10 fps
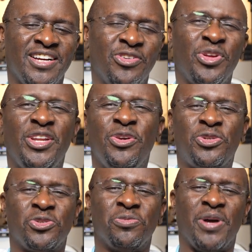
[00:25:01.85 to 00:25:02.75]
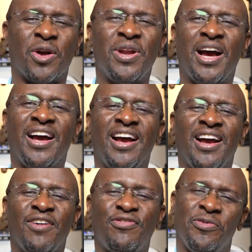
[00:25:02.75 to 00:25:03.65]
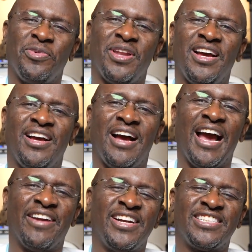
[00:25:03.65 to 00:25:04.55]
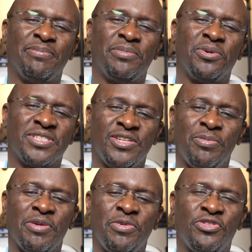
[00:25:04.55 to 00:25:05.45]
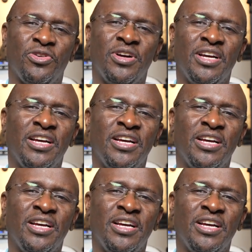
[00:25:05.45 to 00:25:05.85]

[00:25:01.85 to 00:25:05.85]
Unajua ni YouTube. Akunanga formula. I read some books, niwambia before.